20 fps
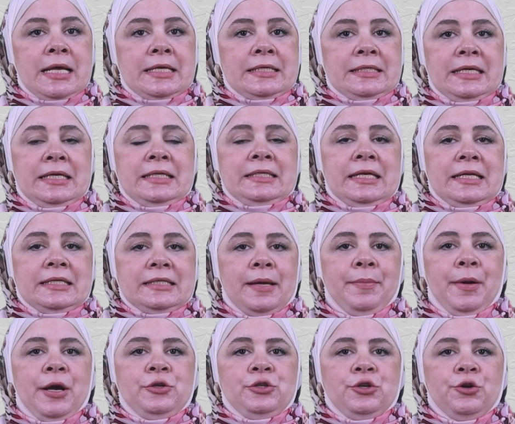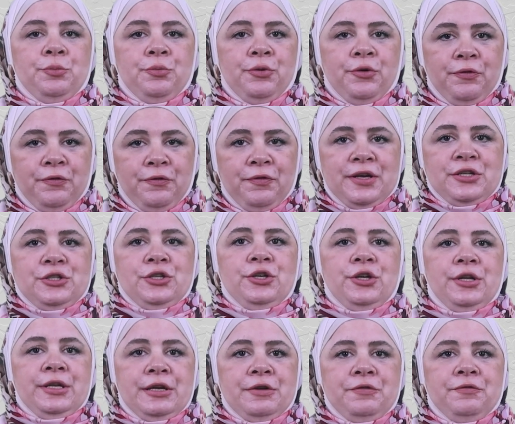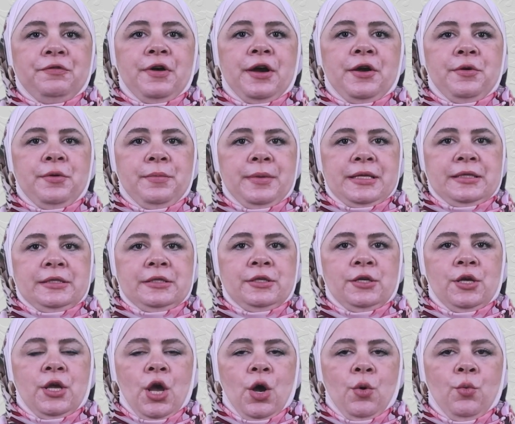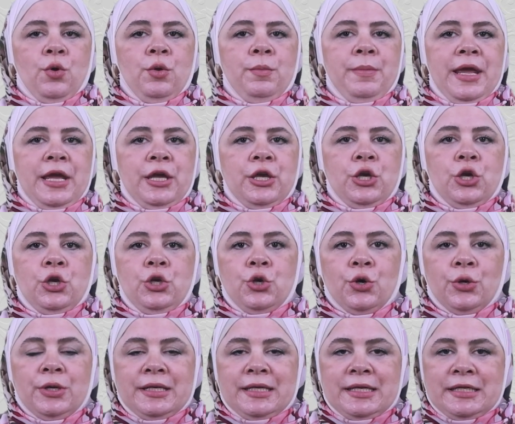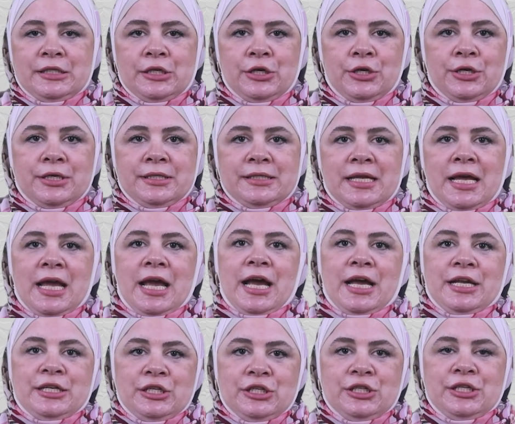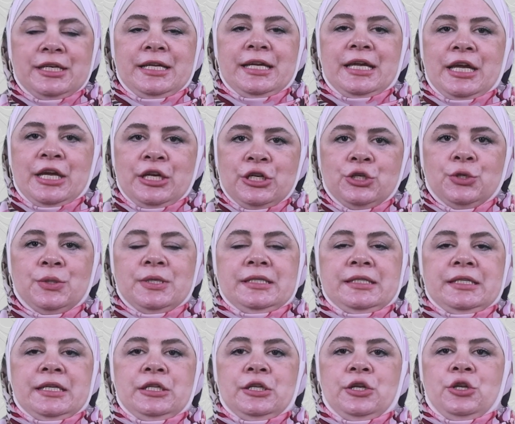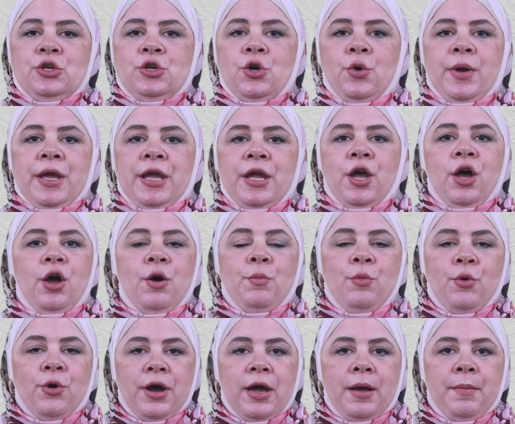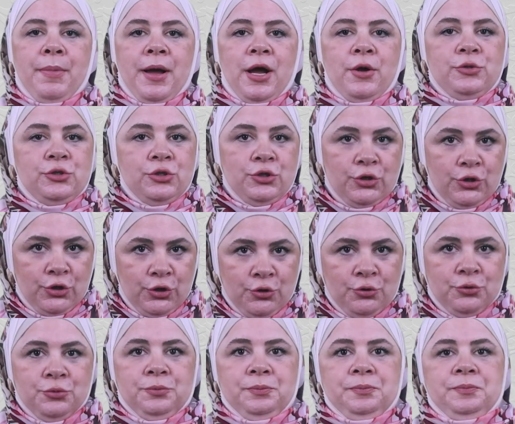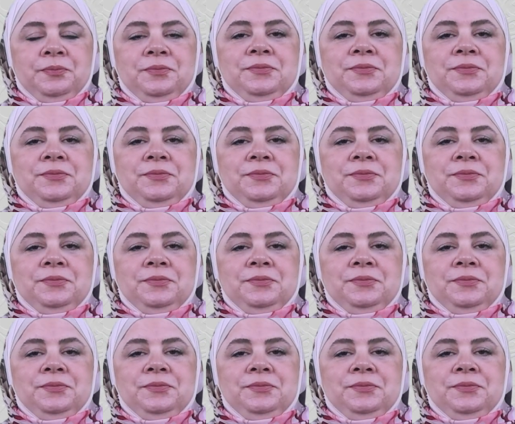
Details about your professional environment will make your listeners additionally interested in knowing more about you.